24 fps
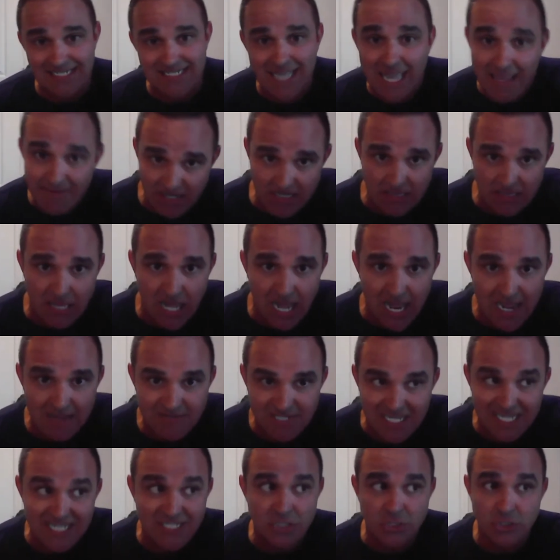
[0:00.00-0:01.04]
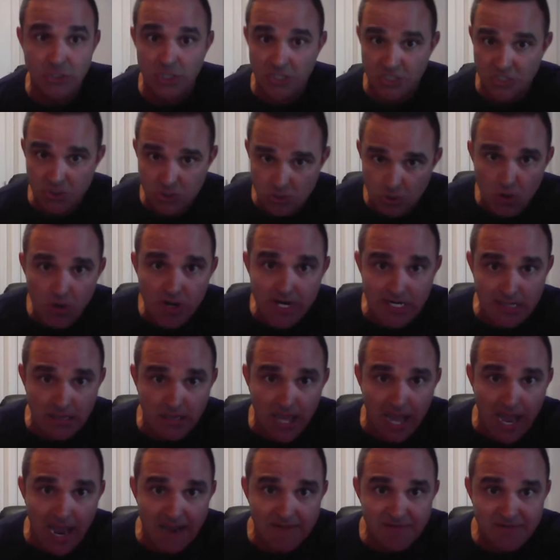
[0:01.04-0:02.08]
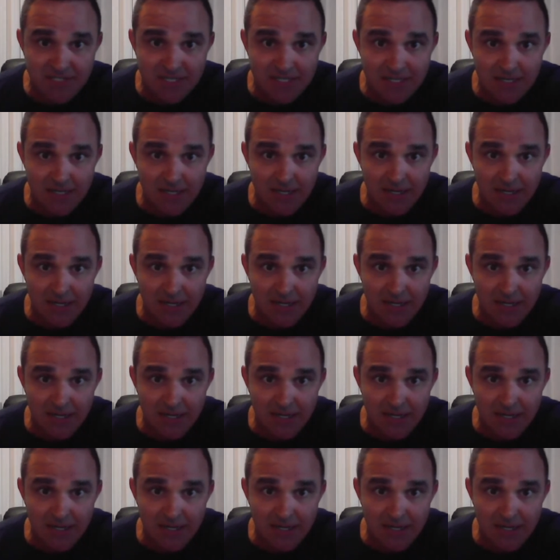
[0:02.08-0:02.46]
saving lives, it's destroying lives.